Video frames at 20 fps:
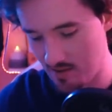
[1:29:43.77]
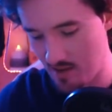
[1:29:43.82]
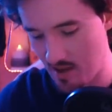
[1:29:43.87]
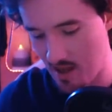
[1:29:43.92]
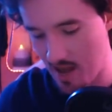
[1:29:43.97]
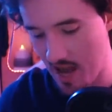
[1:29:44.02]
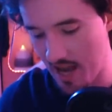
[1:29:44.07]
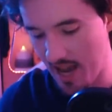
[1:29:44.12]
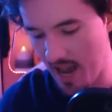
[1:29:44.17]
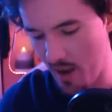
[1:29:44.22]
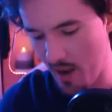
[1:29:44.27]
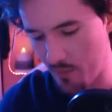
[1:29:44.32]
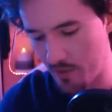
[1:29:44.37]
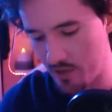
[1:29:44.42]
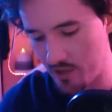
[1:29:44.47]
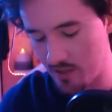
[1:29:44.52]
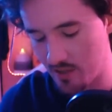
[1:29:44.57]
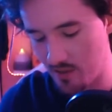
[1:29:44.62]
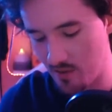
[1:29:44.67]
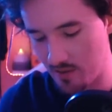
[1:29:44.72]
Again, we're
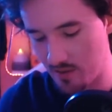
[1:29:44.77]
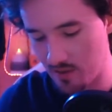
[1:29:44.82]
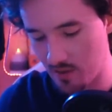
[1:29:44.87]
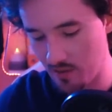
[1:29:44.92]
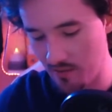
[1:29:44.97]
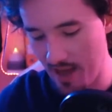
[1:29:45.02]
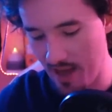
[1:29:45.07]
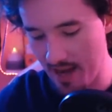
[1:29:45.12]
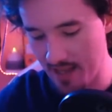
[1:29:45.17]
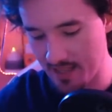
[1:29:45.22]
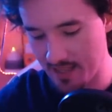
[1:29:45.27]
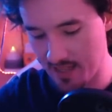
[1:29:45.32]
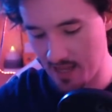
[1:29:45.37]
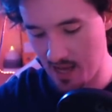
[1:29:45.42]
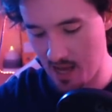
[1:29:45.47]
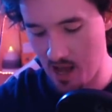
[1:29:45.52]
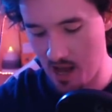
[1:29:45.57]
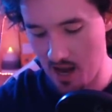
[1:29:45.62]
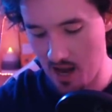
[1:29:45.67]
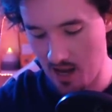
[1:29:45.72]
just doing sort of edited
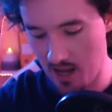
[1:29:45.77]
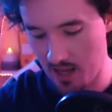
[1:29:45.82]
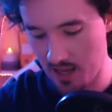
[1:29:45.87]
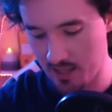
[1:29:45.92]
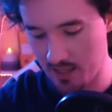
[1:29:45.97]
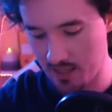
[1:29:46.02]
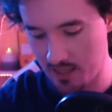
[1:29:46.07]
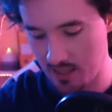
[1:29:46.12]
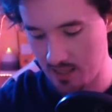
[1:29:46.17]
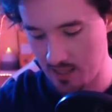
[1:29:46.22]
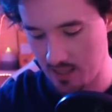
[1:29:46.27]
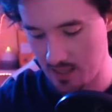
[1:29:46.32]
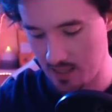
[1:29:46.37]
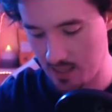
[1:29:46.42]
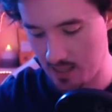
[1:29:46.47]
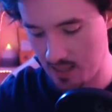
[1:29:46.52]
highlights